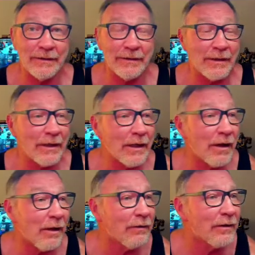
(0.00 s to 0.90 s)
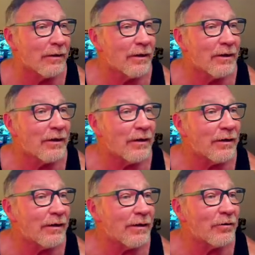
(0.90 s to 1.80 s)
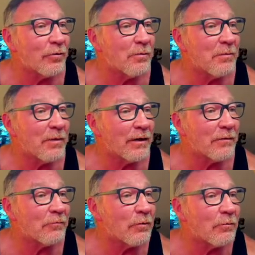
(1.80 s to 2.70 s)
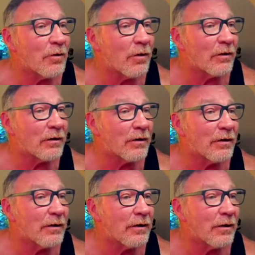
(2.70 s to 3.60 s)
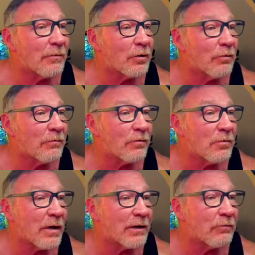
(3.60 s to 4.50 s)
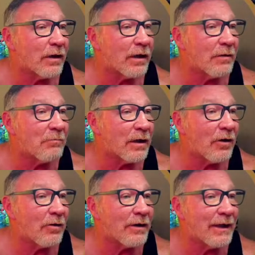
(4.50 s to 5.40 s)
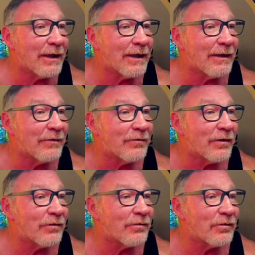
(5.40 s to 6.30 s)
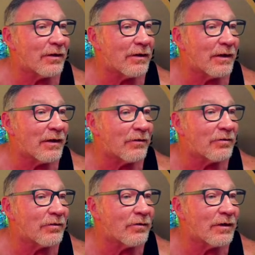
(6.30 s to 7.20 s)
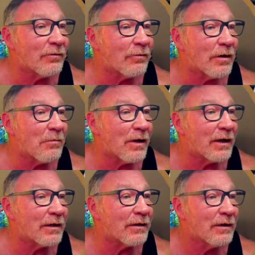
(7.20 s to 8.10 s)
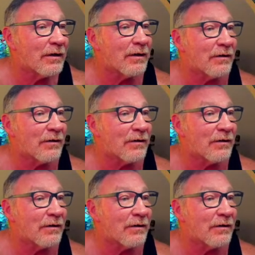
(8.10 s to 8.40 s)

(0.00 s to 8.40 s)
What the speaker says: Yeah. You'll be painting Grimdark. I'm going for a bike ride. My holiday ends on Sunday, and I still need to ride a bike and